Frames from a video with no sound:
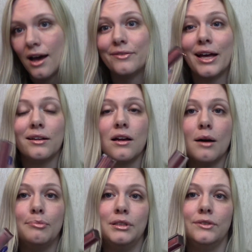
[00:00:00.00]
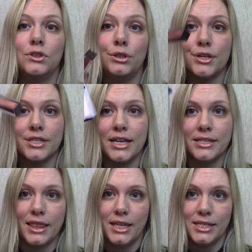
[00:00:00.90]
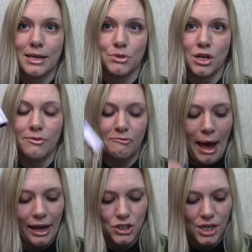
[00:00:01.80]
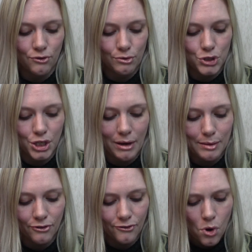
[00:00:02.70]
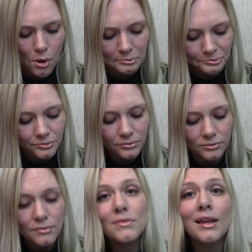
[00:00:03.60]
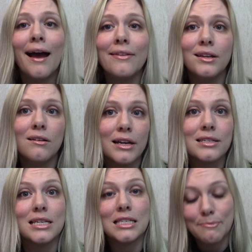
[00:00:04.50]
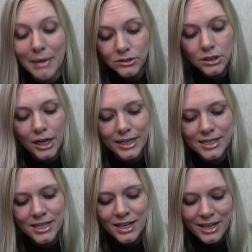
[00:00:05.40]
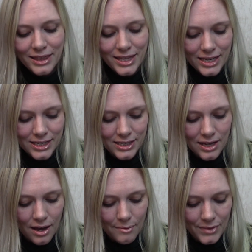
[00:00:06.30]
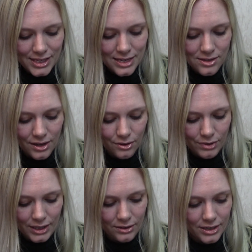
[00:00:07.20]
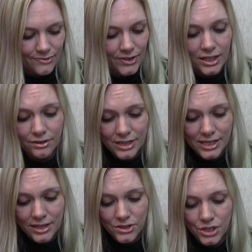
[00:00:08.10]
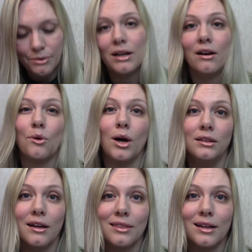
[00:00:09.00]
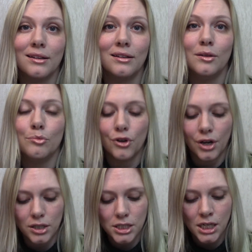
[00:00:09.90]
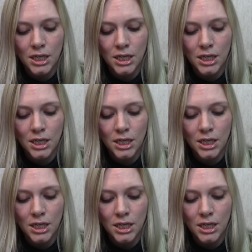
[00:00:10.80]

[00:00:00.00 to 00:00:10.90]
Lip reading: I've had a couple of glosses in this same type of packaging from Jouer before, and they're nice, they smell nice. This has like a really nice vanilla-y scent to it. I quite like that in a lip product.